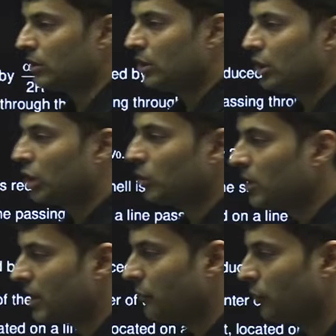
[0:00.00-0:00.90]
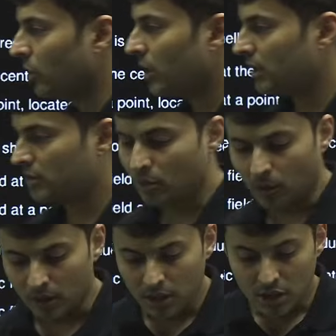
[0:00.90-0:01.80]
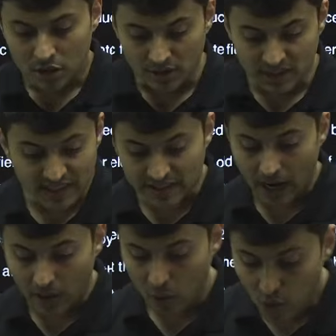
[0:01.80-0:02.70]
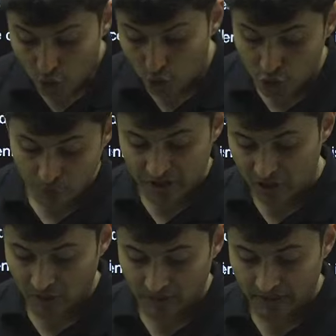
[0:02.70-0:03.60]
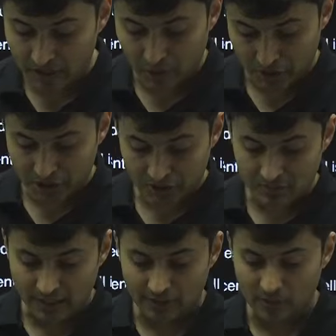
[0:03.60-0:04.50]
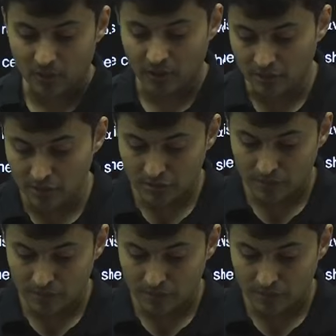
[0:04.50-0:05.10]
2, 3, 4 is wrong. So this is how you should be solving the questions, my dear warriors.